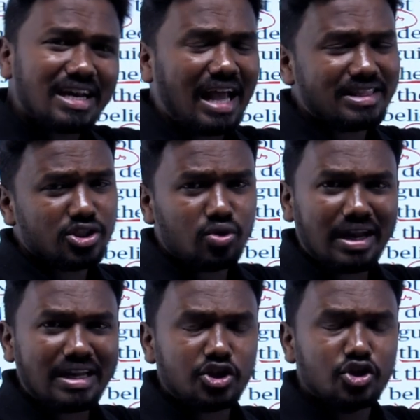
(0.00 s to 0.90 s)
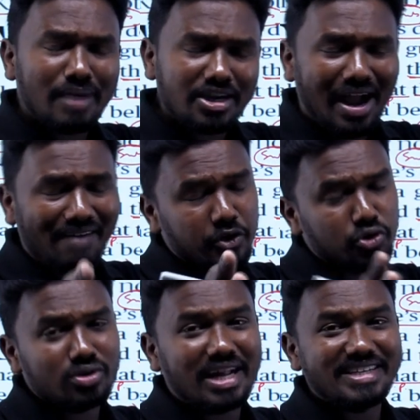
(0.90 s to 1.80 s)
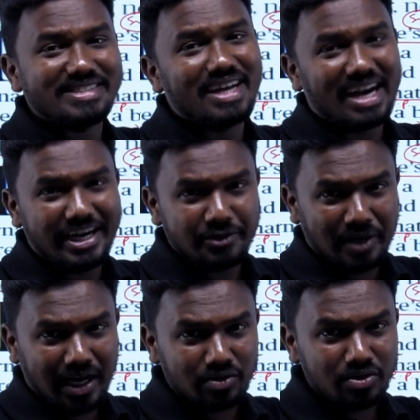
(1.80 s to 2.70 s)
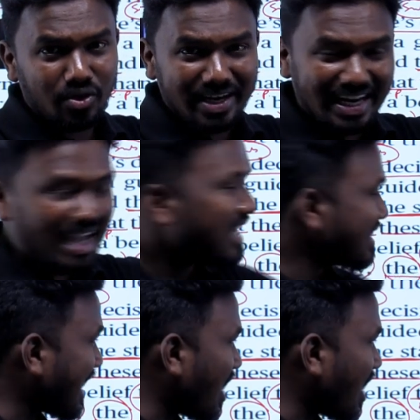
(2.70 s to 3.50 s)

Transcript: like this, not an issue, but you have to know that is the relative pronoun. Okay, na? The